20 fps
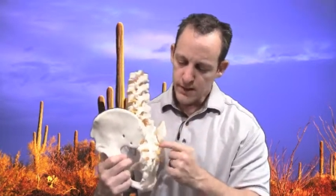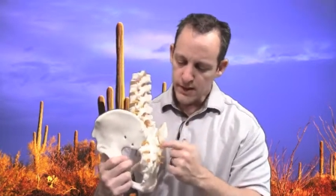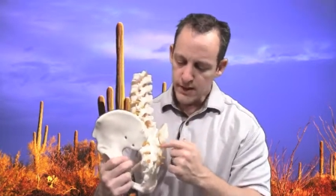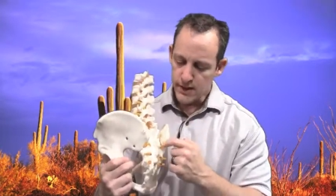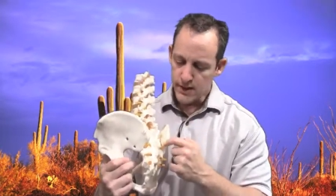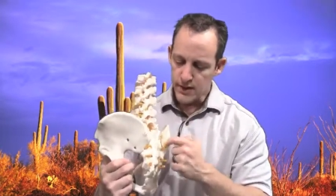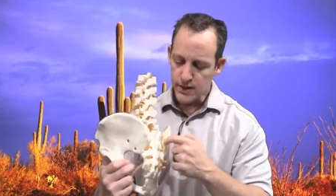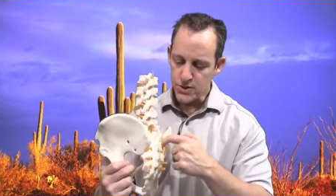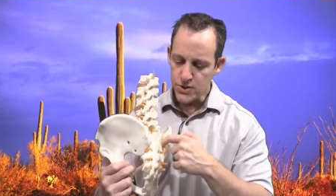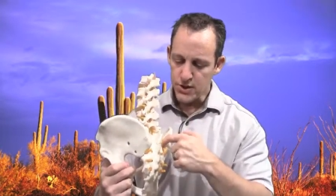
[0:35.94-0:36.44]

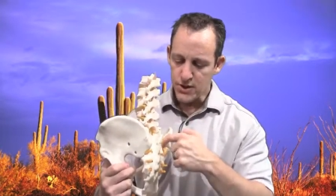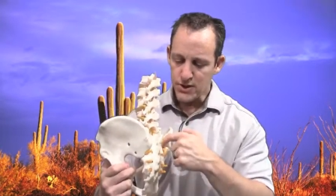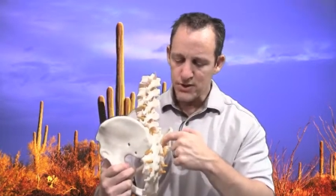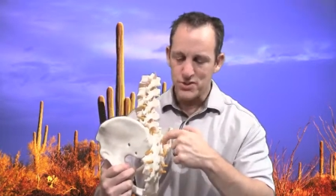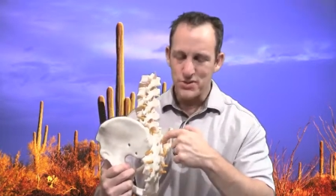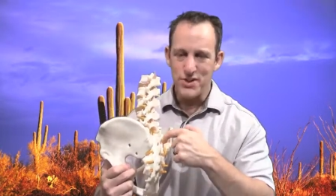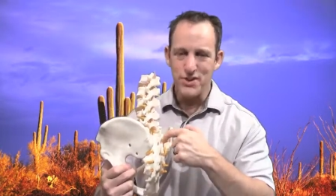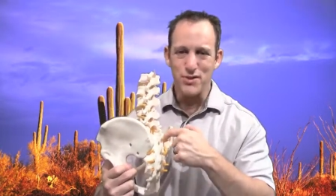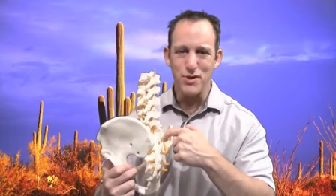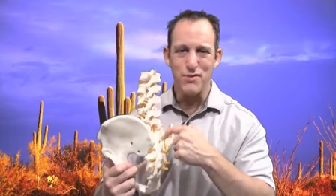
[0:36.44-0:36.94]
and as you can
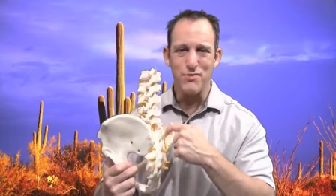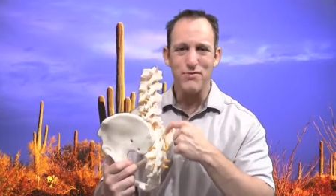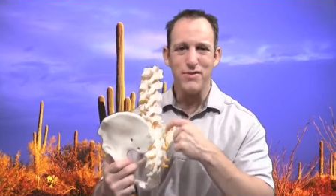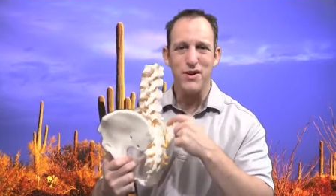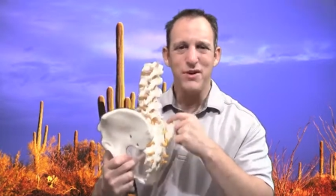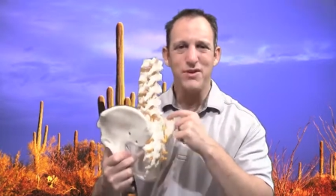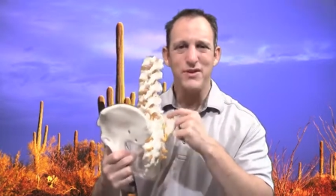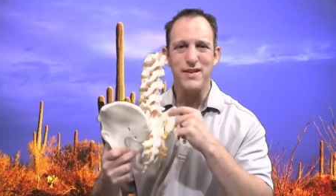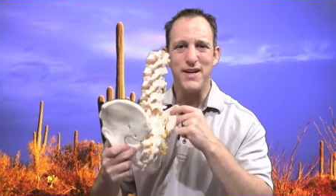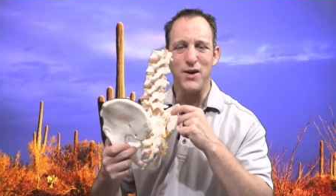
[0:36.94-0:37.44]
see, they're
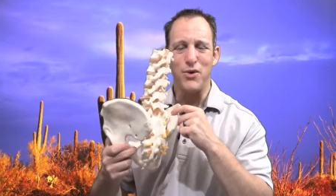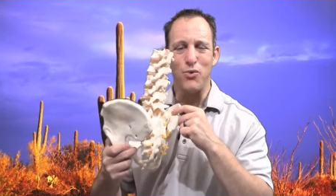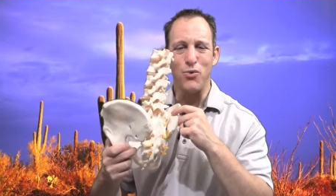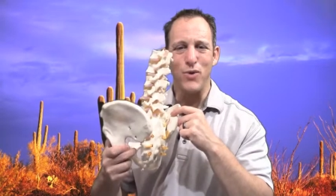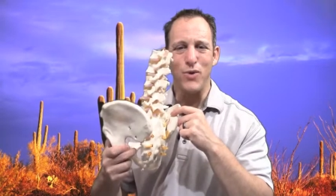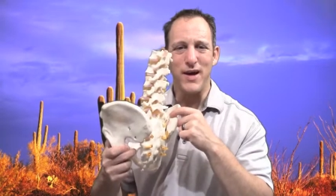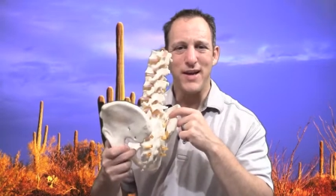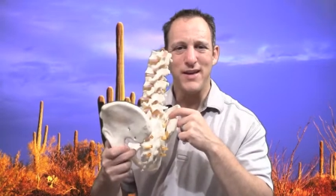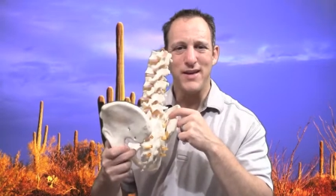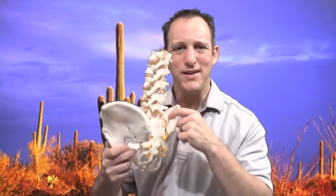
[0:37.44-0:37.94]
fairly
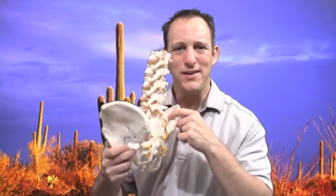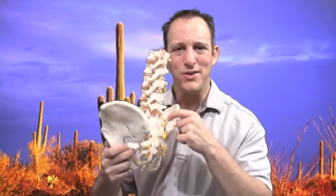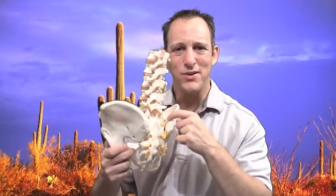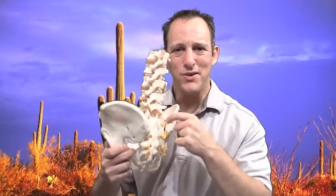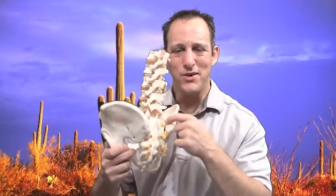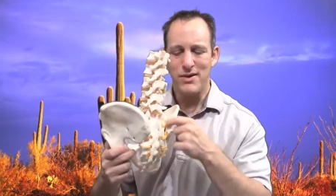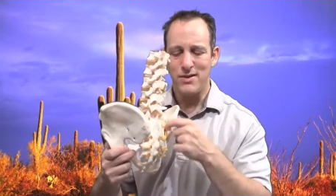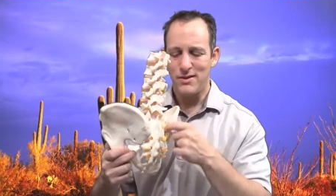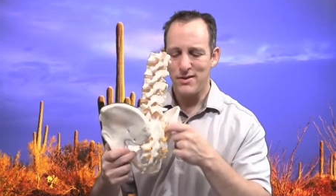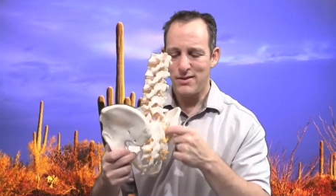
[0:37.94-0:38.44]

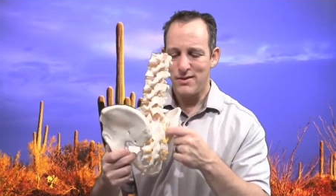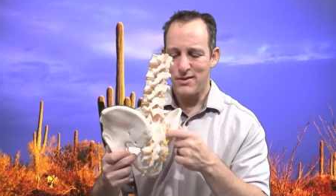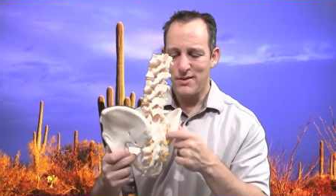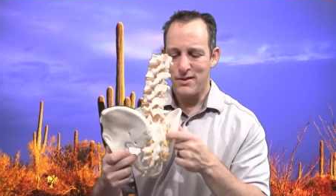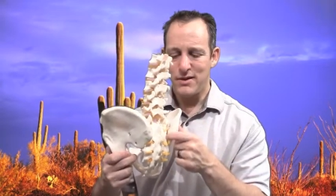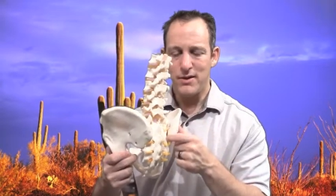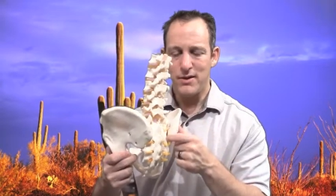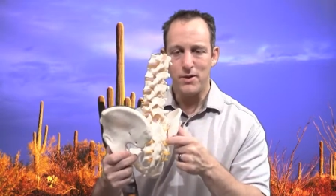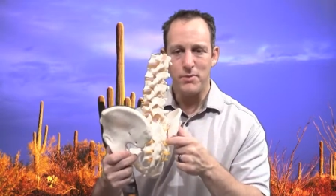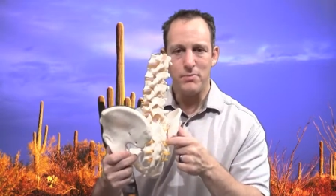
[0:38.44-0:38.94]
irregular
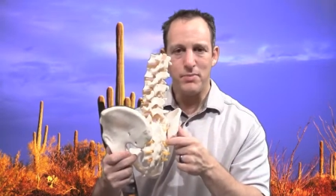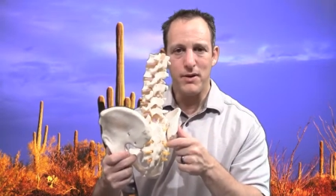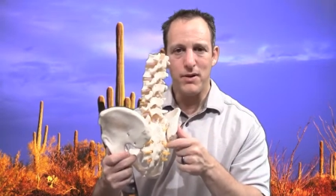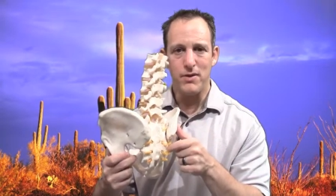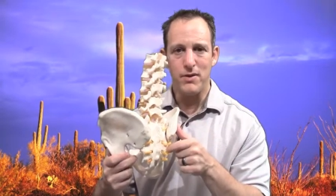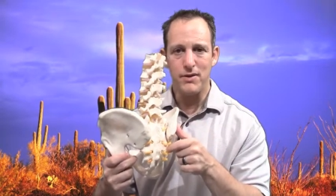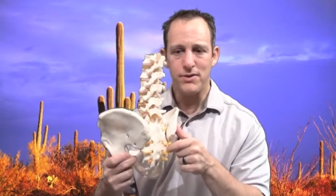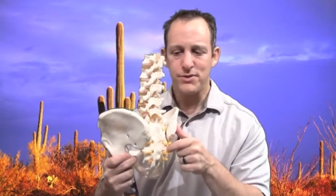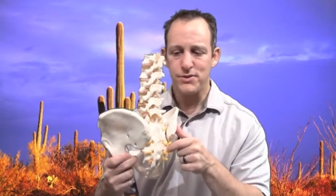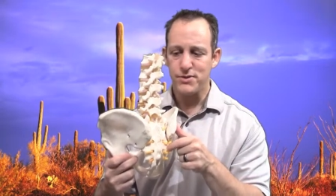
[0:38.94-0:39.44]
in
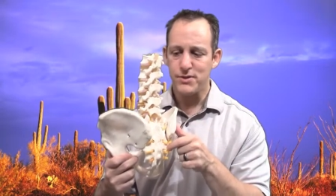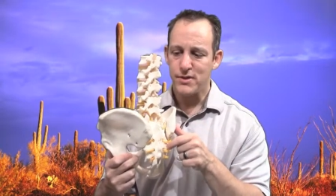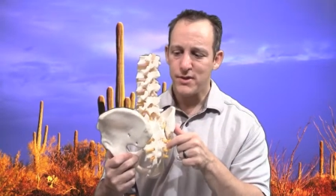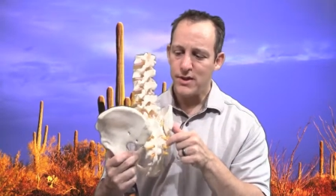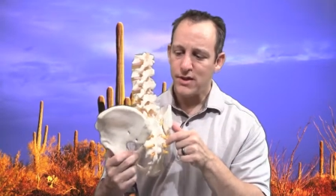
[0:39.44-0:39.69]
appearance.